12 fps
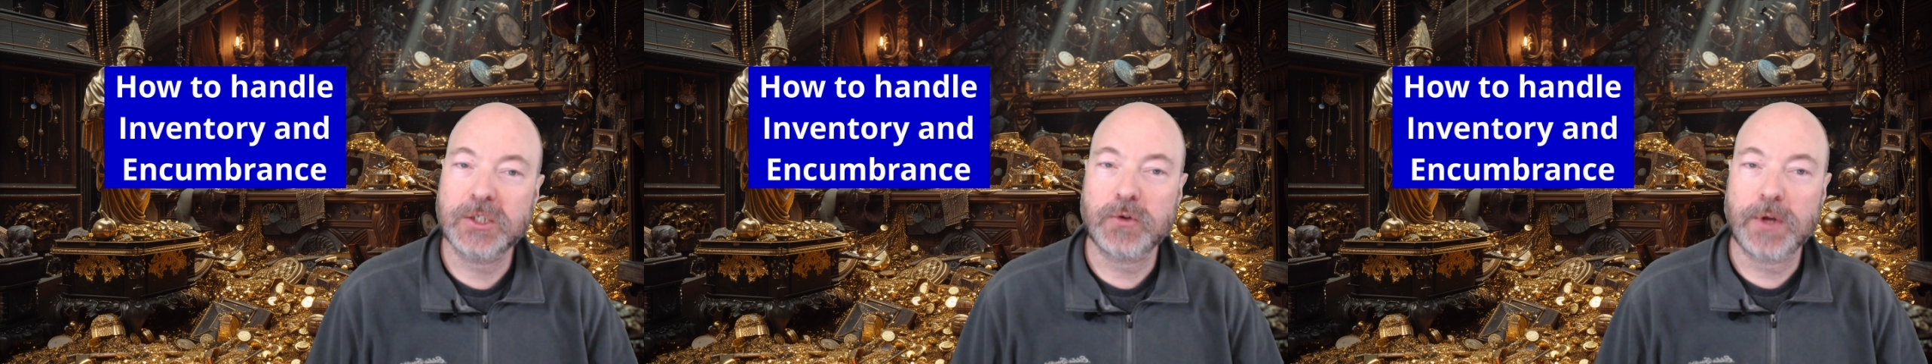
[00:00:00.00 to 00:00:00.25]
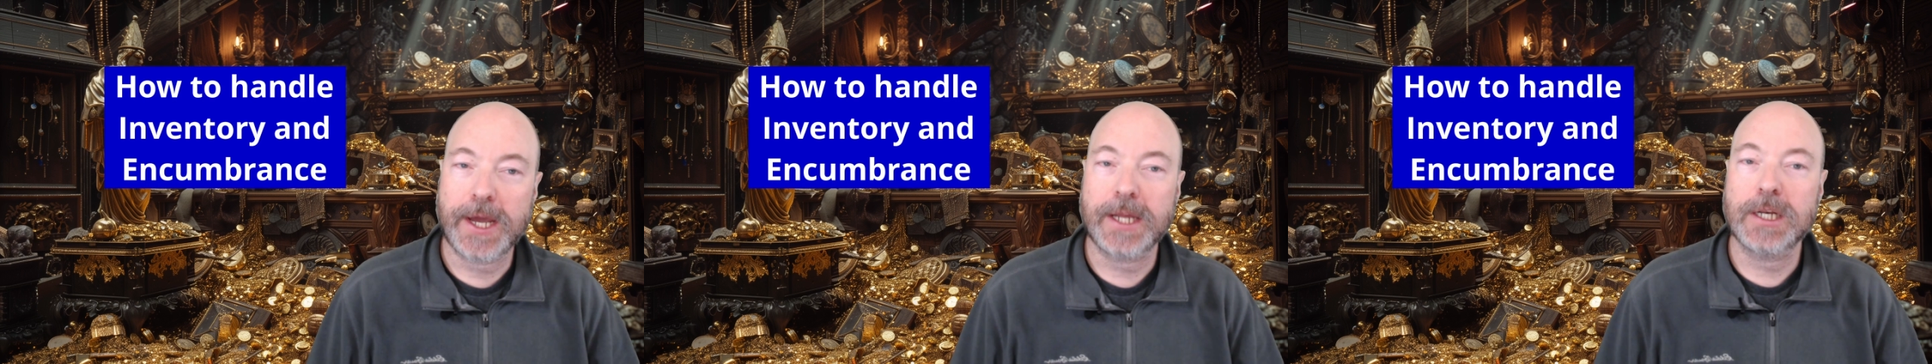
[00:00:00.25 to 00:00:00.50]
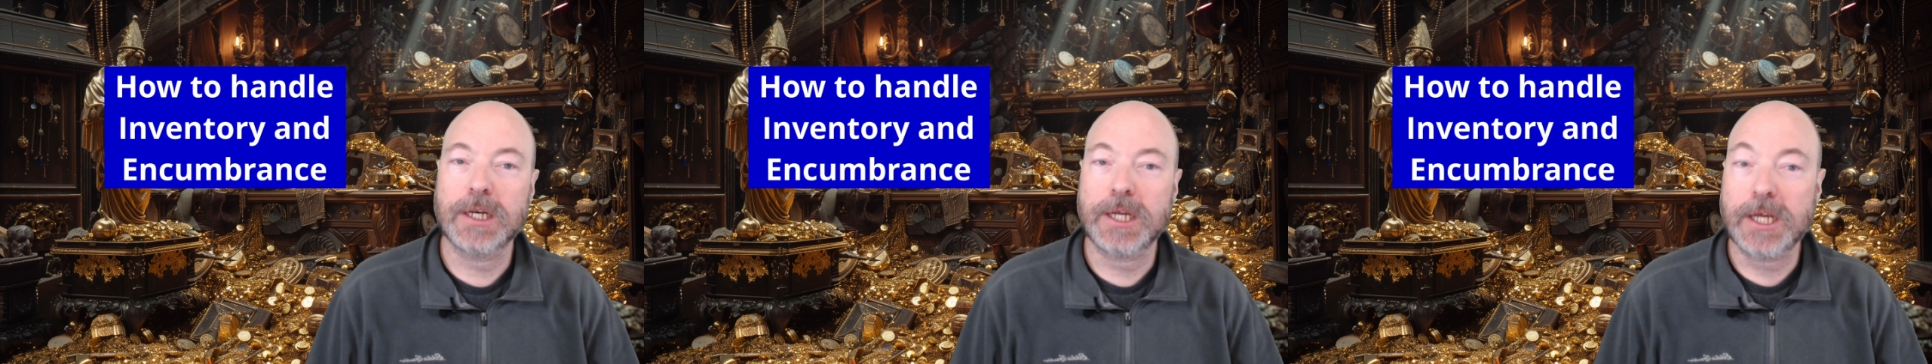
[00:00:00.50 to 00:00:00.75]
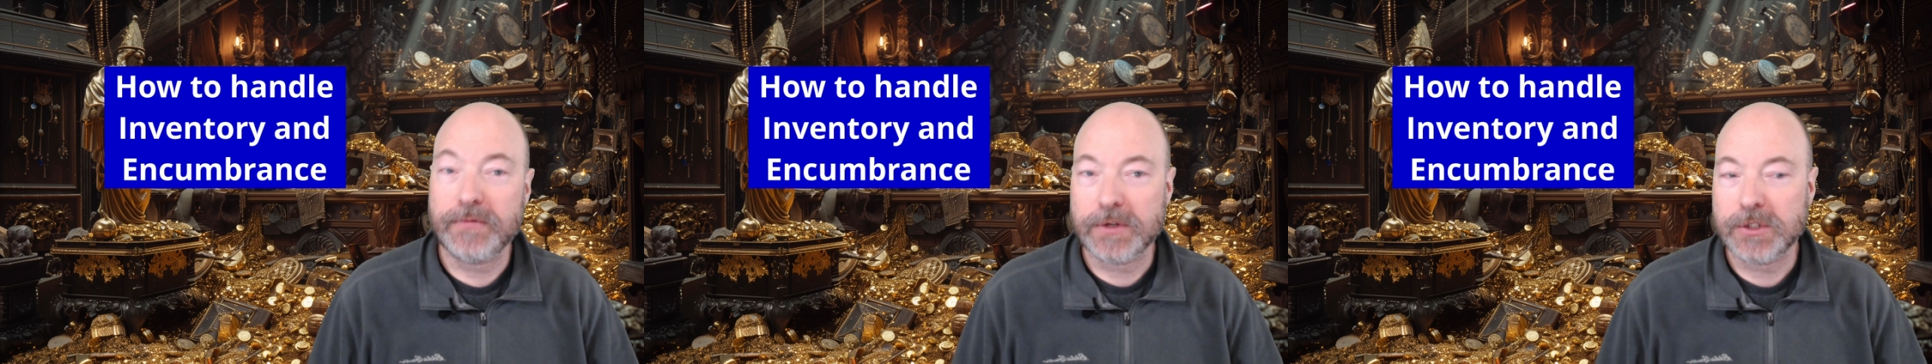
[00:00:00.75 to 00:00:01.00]
to handle
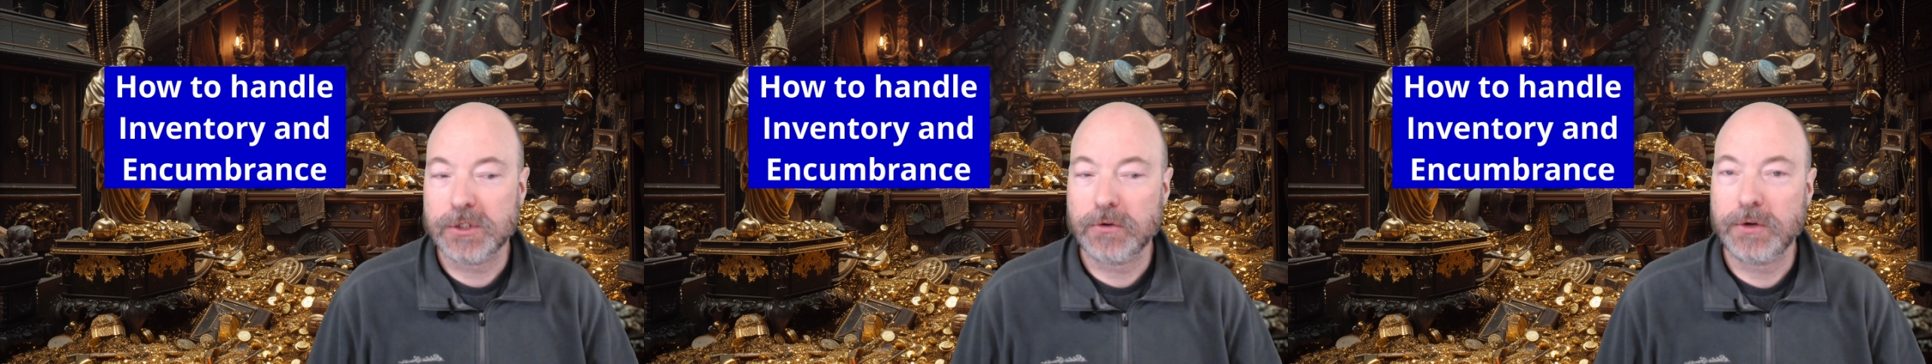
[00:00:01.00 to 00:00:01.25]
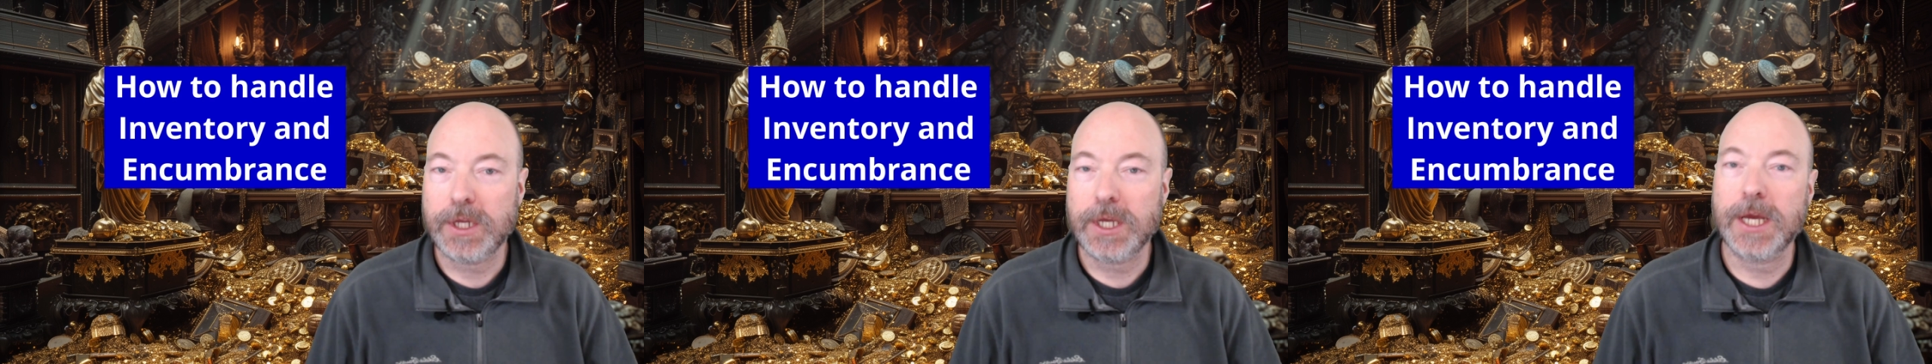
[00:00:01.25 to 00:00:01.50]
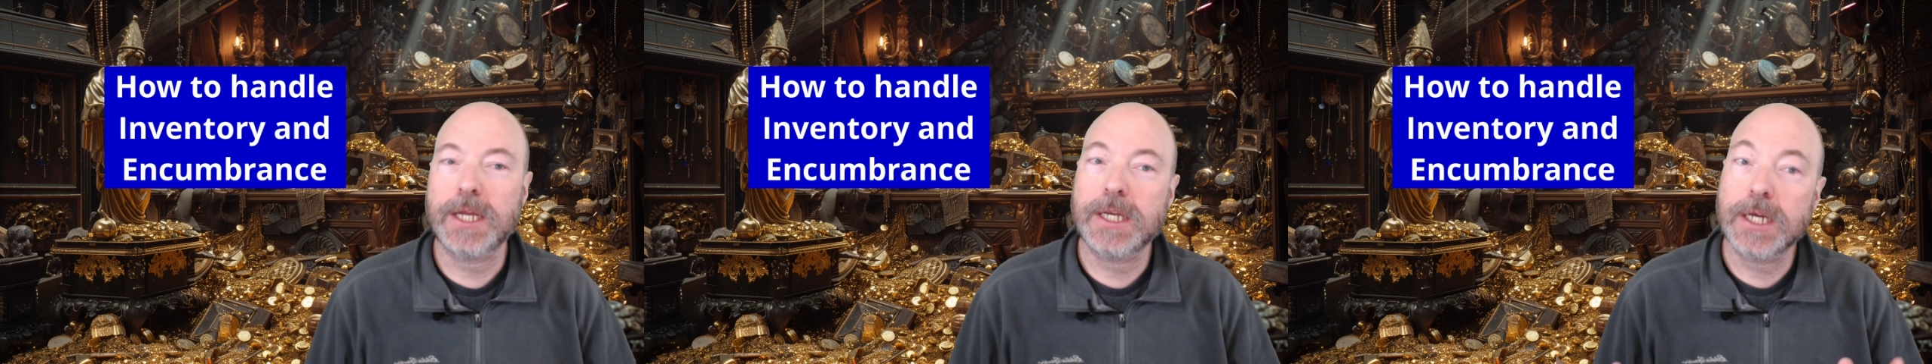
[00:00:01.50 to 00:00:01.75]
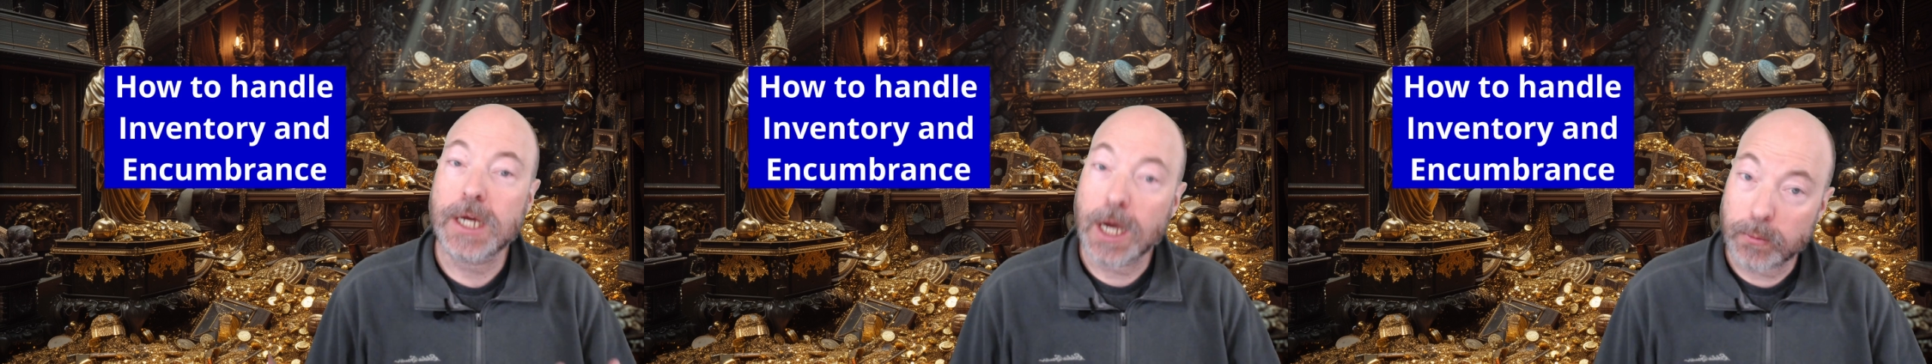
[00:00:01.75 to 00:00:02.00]
inventory and
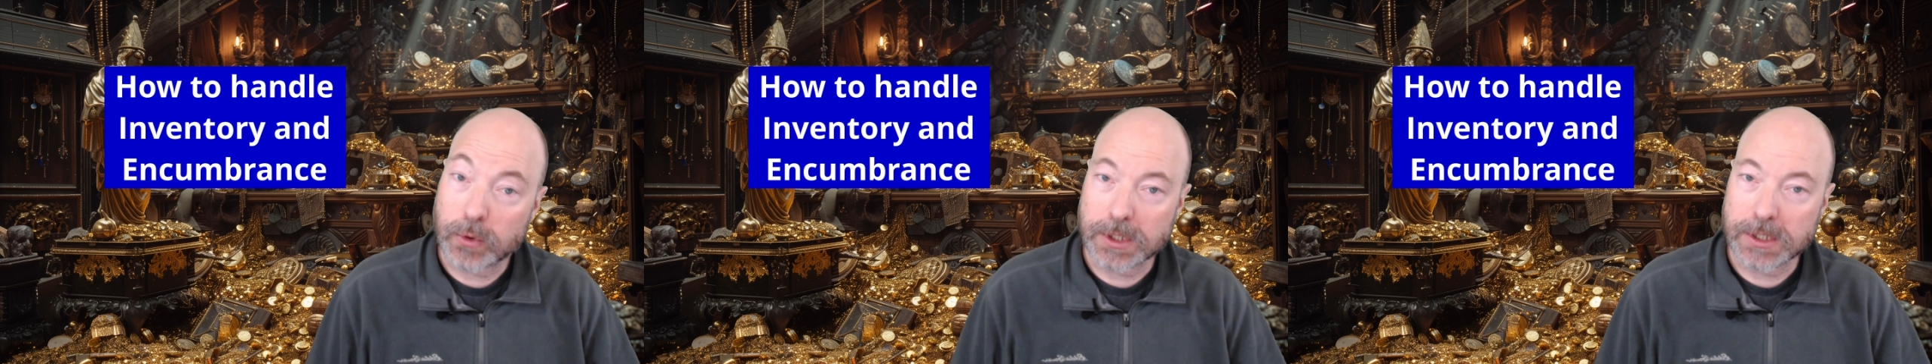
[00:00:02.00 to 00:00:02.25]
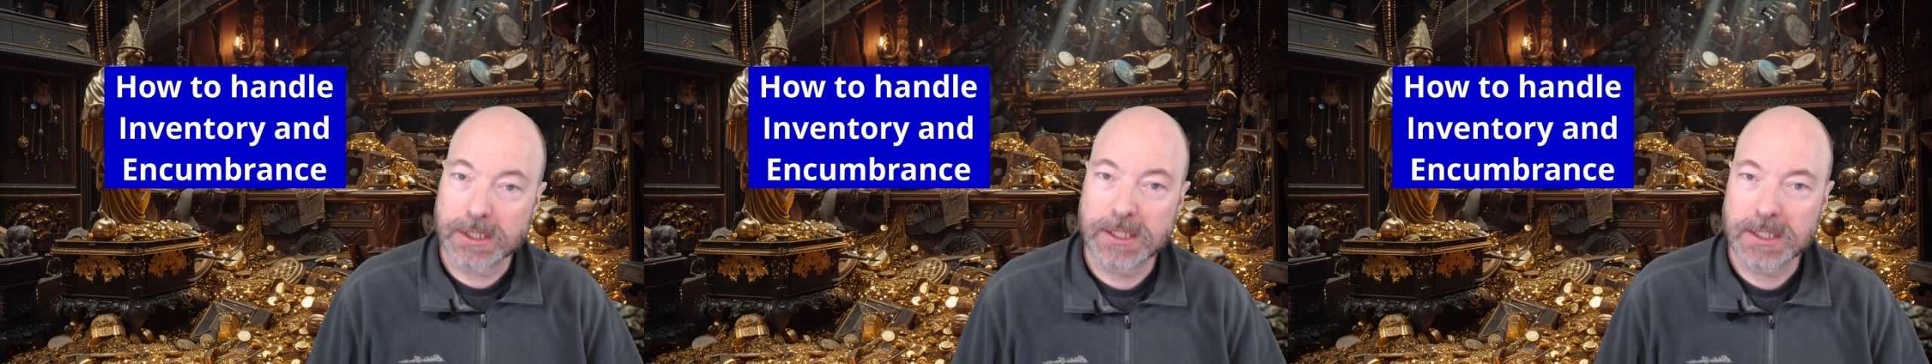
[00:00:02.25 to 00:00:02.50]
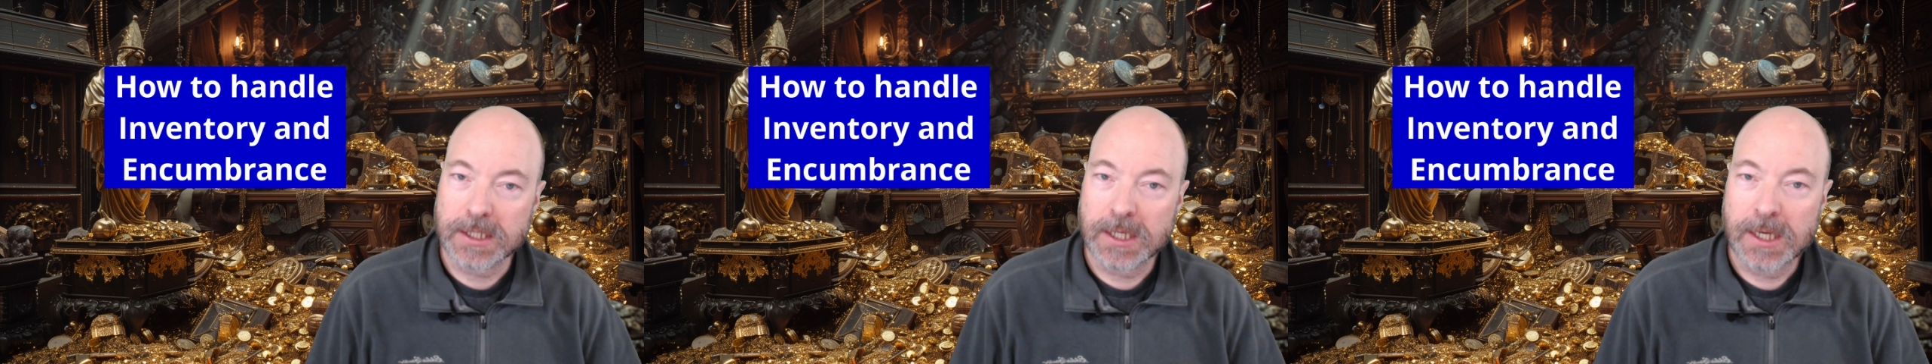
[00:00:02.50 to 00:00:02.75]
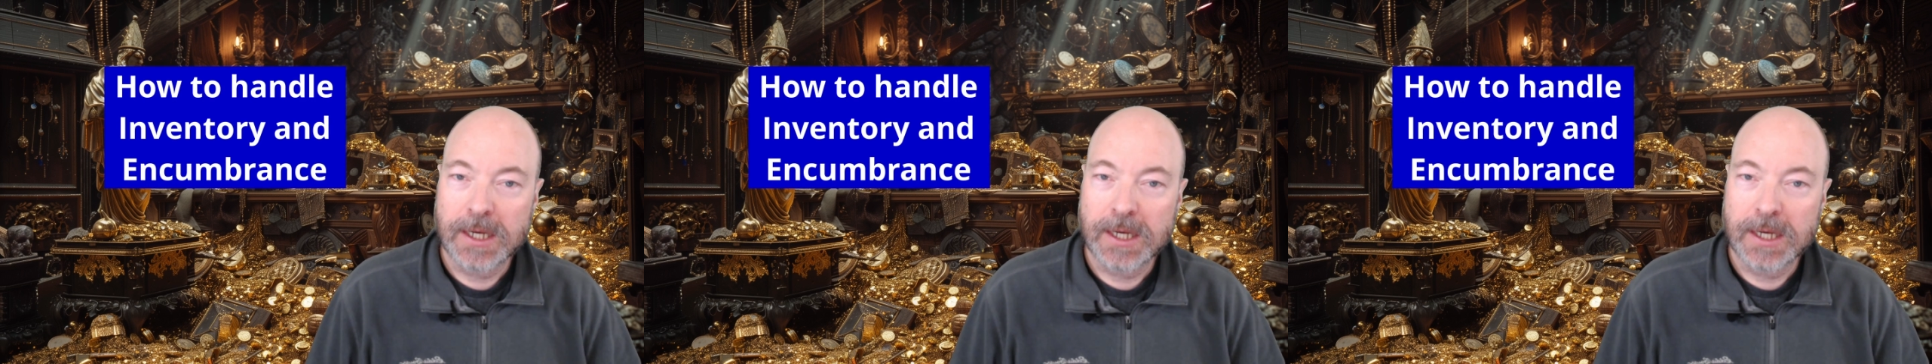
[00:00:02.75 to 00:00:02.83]
encumbrance.